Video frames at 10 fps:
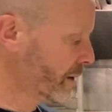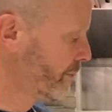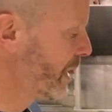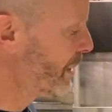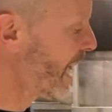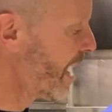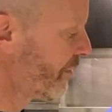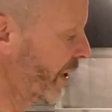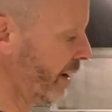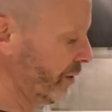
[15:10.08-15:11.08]
maybe
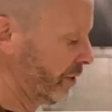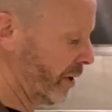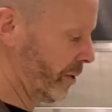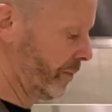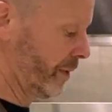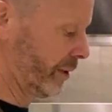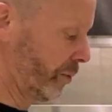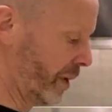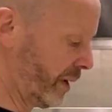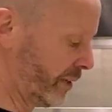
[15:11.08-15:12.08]
halfway or so.
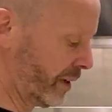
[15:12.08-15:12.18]
It's